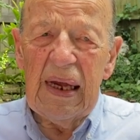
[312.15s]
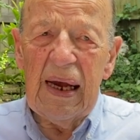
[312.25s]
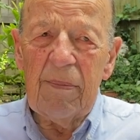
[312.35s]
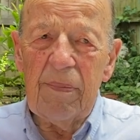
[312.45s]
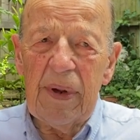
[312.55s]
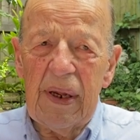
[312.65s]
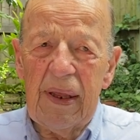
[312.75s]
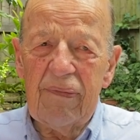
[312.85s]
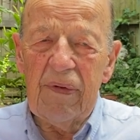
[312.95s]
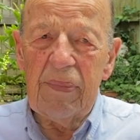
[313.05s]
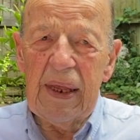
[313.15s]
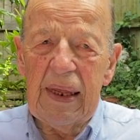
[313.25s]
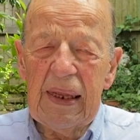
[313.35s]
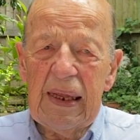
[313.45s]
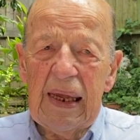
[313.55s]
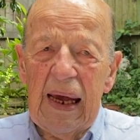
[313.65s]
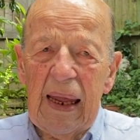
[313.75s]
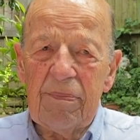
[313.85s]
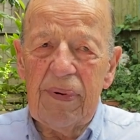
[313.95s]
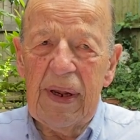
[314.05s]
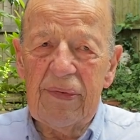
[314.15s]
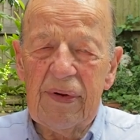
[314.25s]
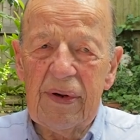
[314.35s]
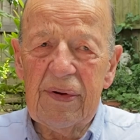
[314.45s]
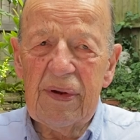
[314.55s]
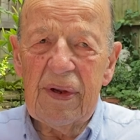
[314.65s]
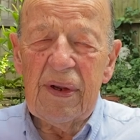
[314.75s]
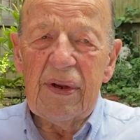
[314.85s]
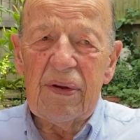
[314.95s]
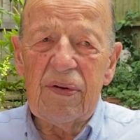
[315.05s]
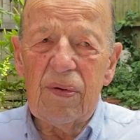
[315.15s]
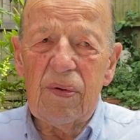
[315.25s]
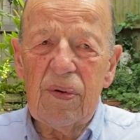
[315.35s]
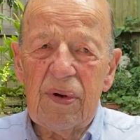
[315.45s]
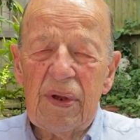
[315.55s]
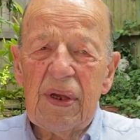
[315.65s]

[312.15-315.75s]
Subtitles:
unbelievably unpleasant to